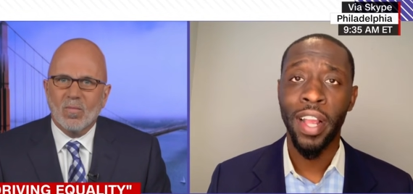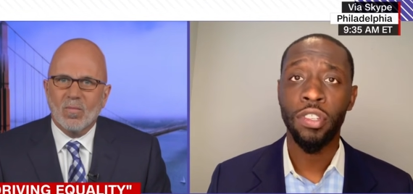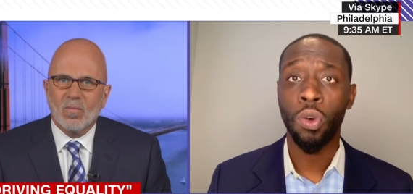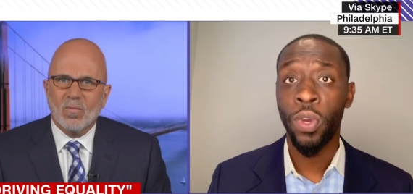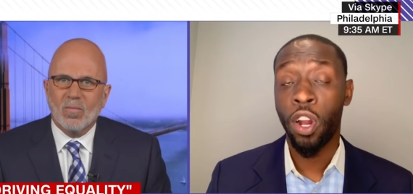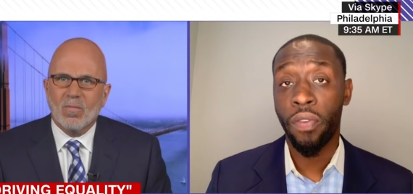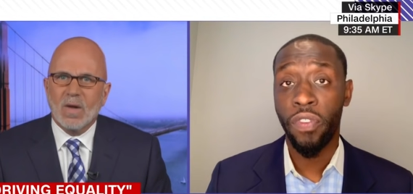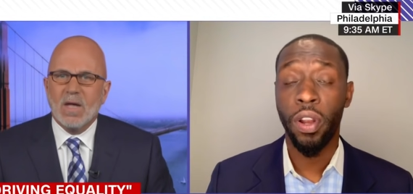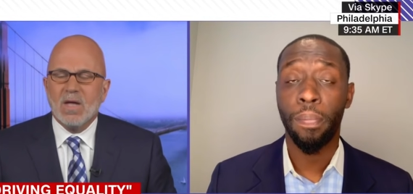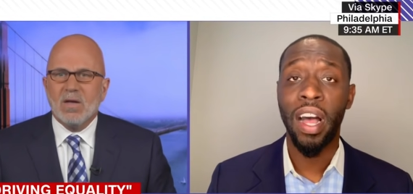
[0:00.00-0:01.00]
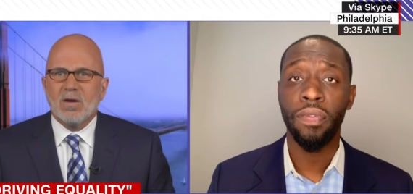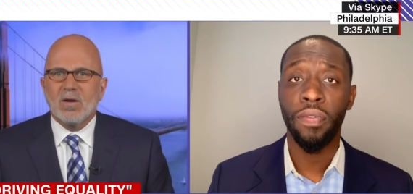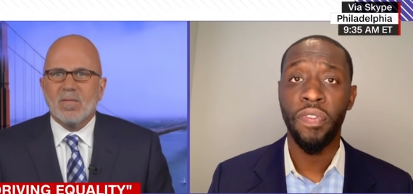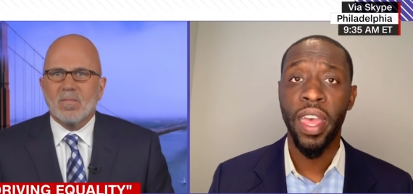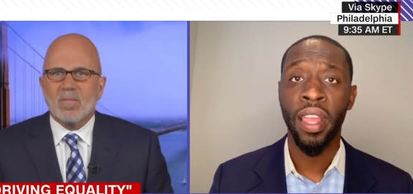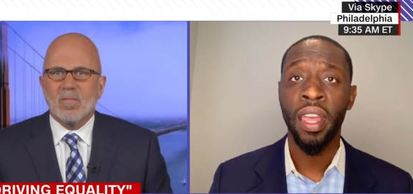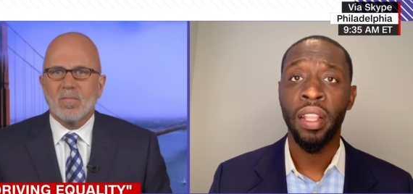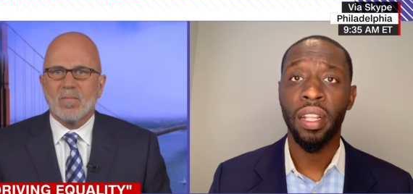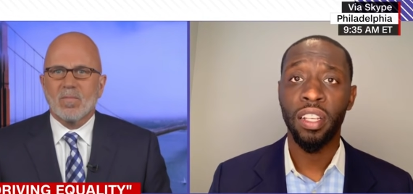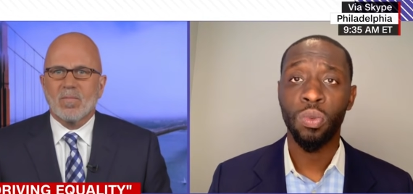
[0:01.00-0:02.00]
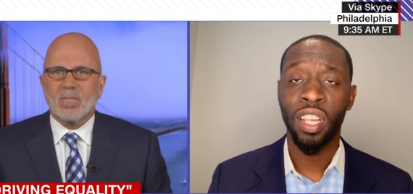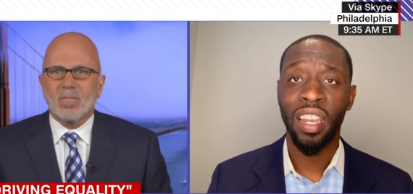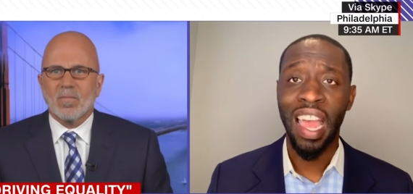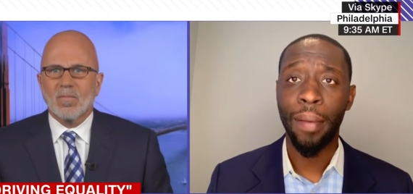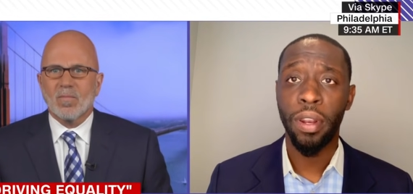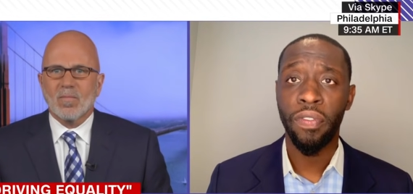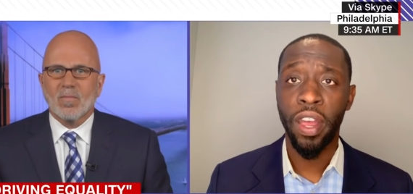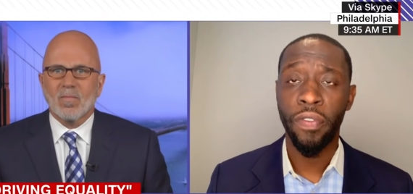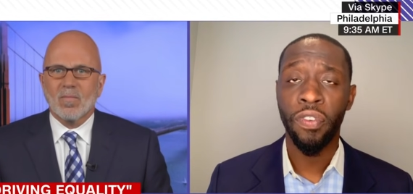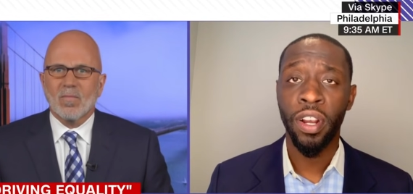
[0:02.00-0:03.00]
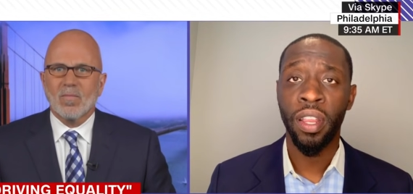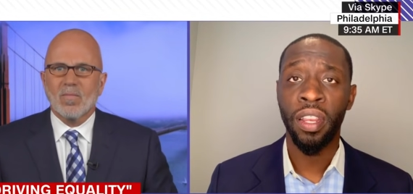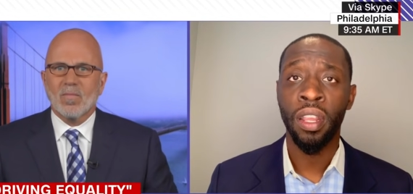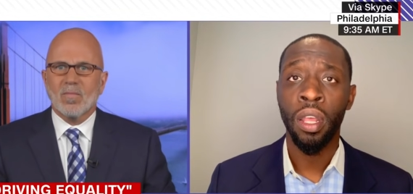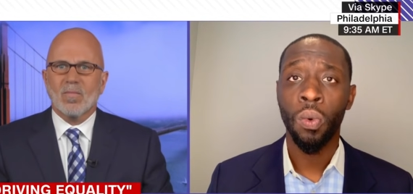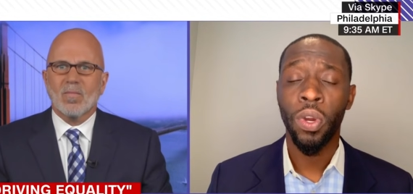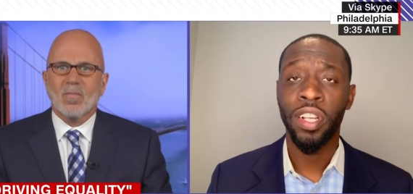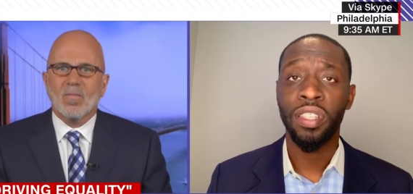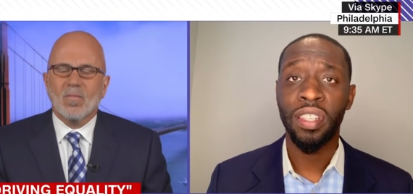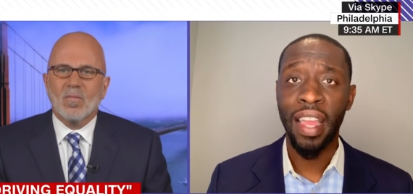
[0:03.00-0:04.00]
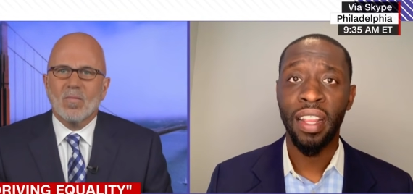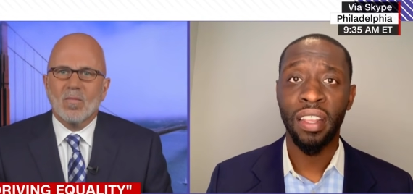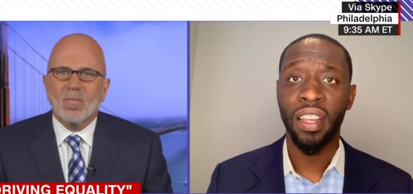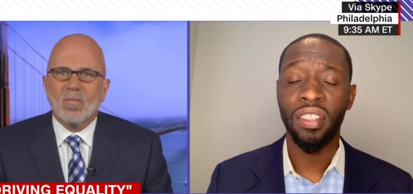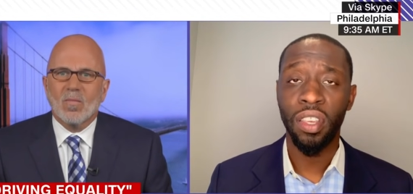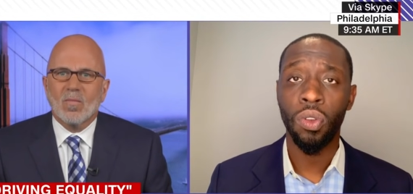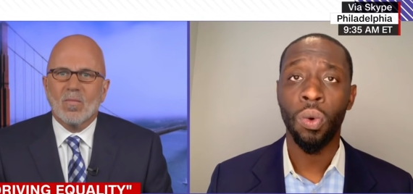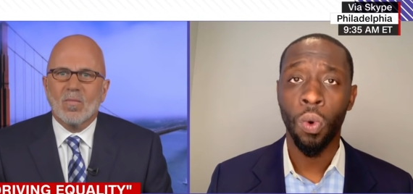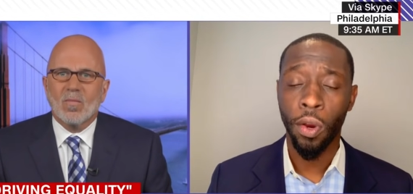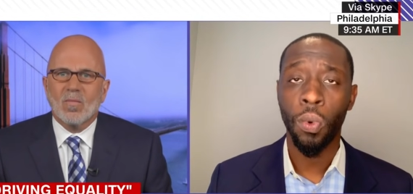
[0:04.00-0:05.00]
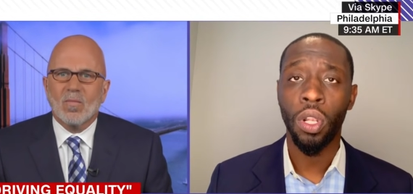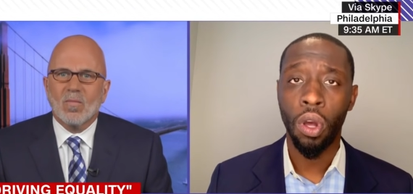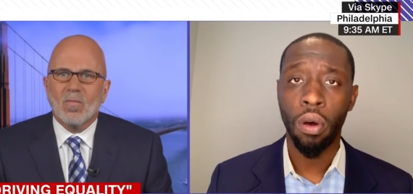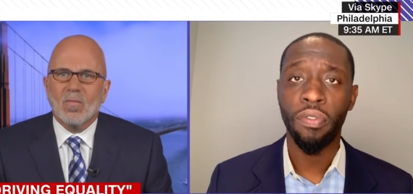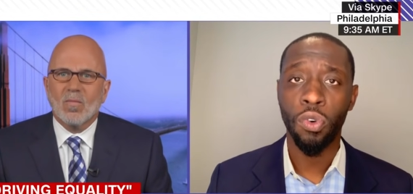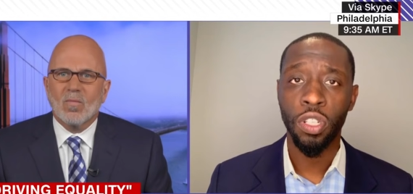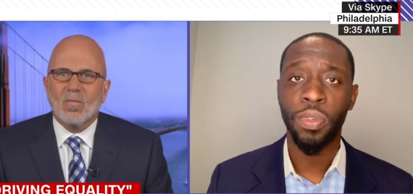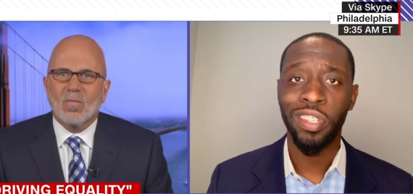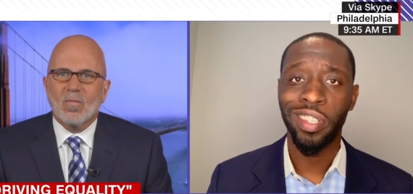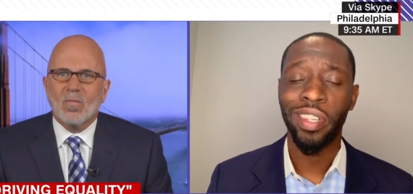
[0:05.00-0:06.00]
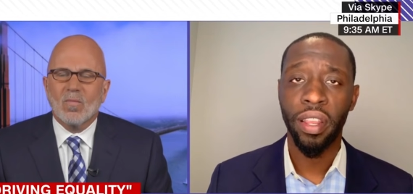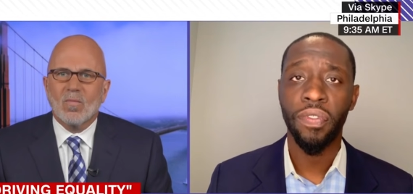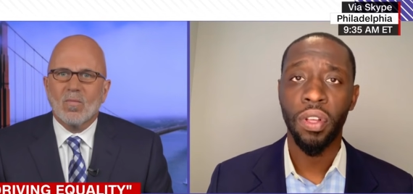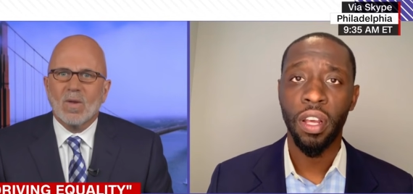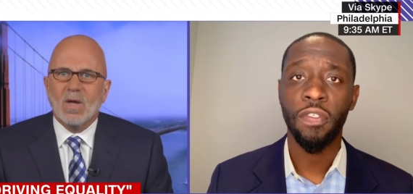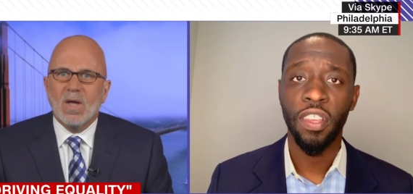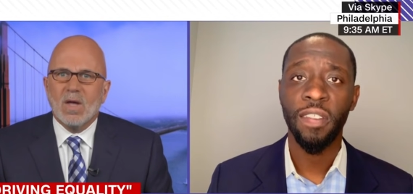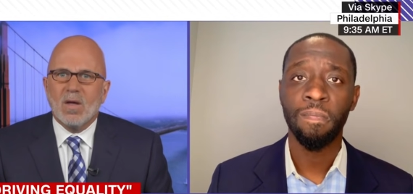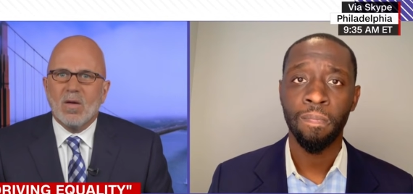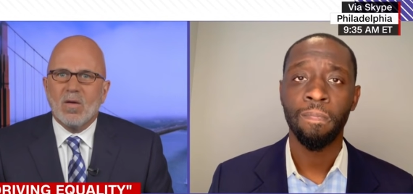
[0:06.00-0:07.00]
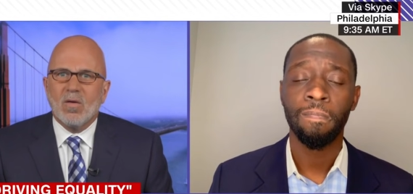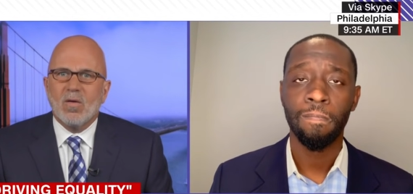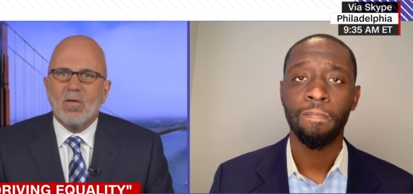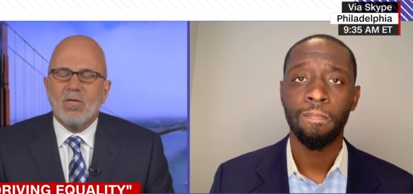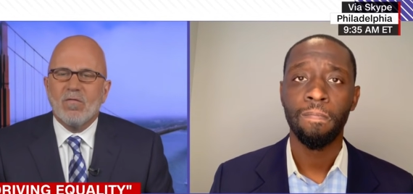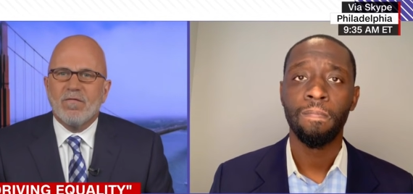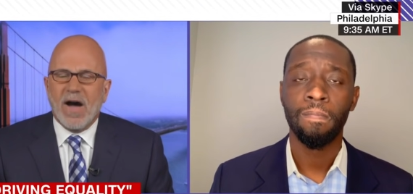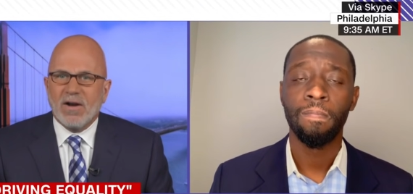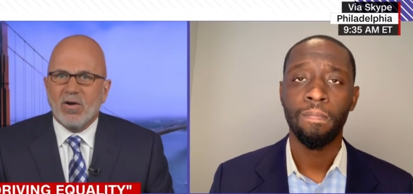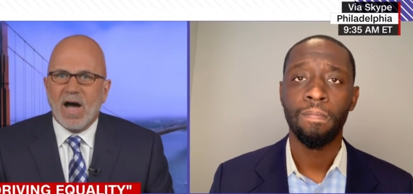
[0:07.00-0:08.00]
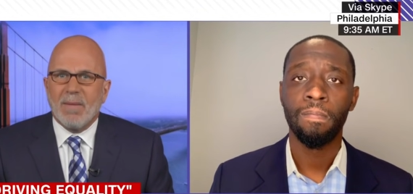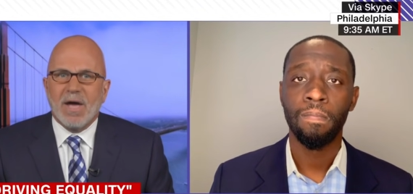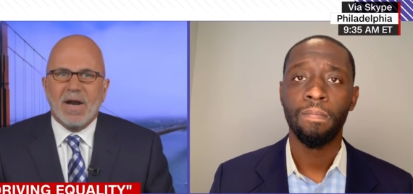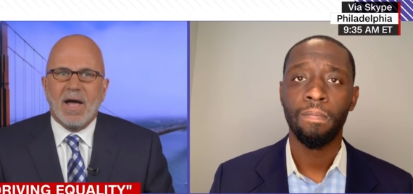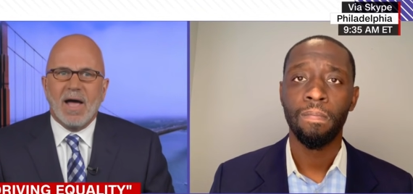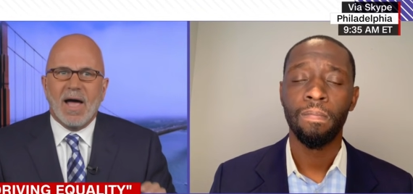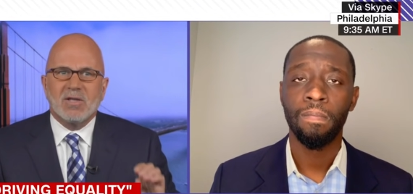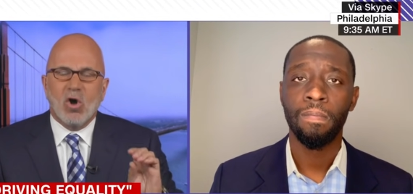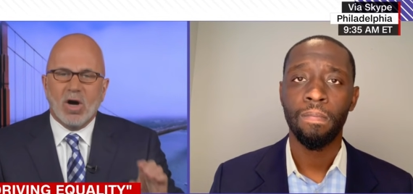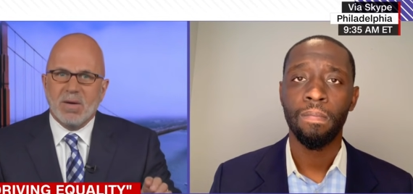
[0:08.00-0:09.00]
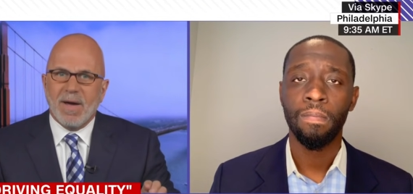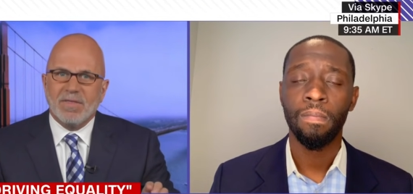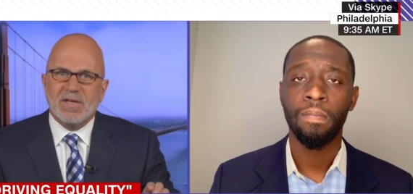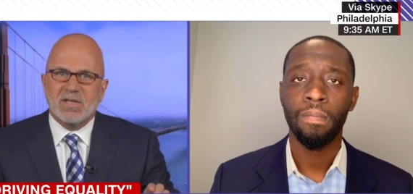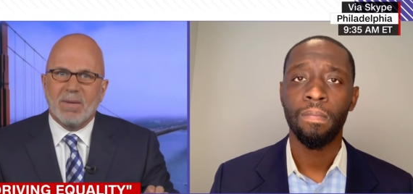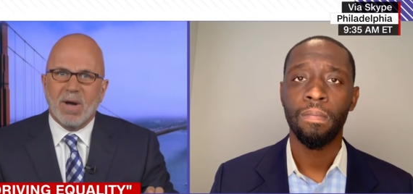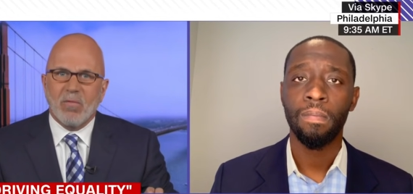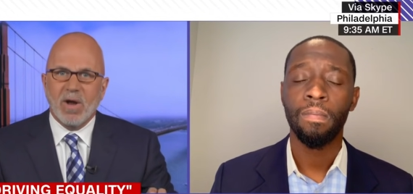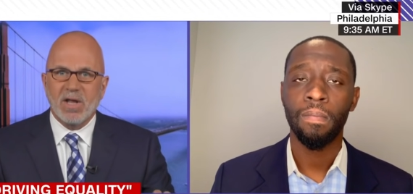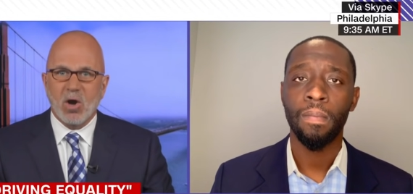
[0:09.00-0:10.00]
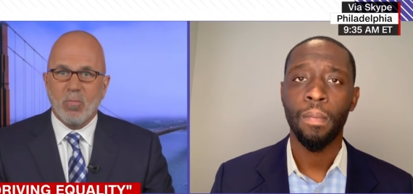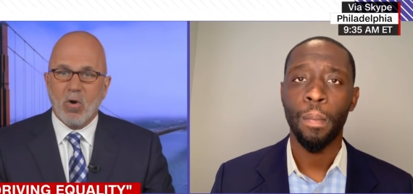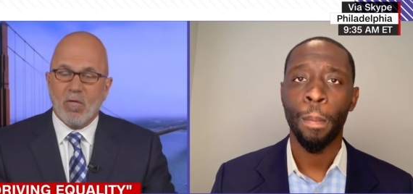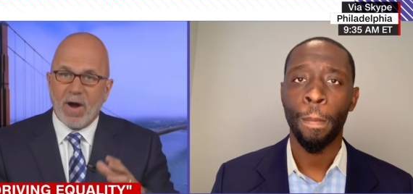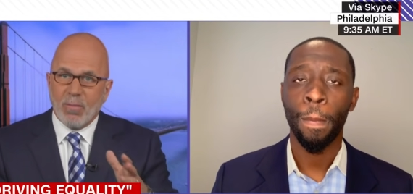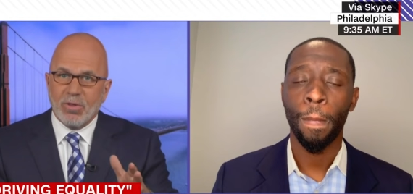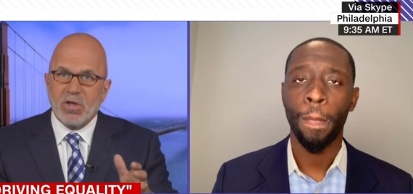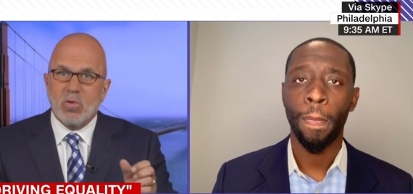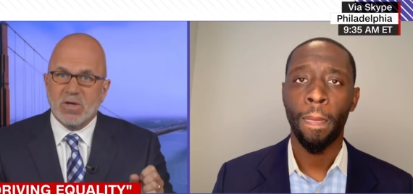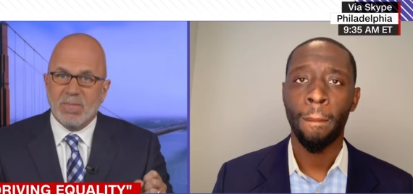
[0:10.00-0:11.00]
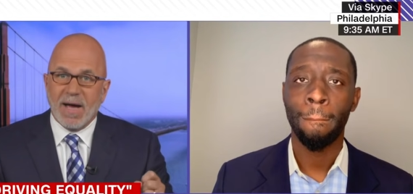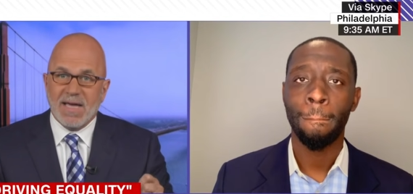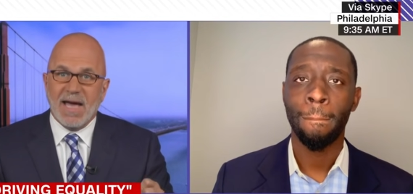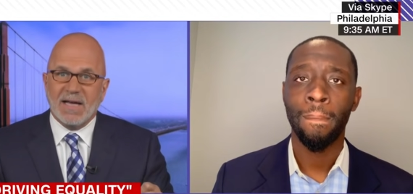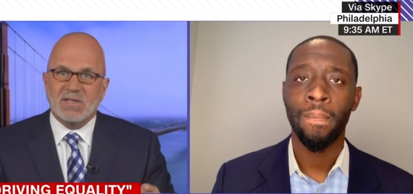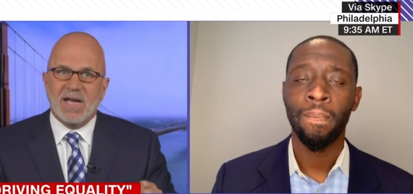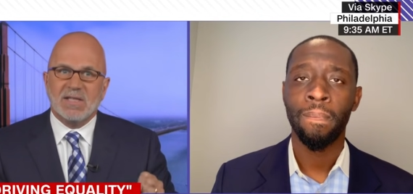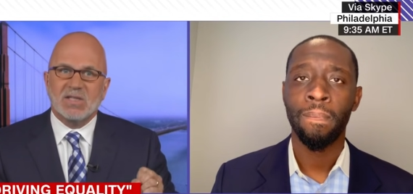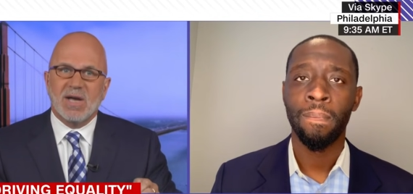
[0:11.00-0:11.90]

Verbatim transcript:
Speaker 1: it right. So we are very proud of the fact that this was a collaborative effort, and we're excited to continue to work with law enforcement
Speaker 2: in the city of Philadelphia. Final comment. I talked about this on my radio program with you as my guest, and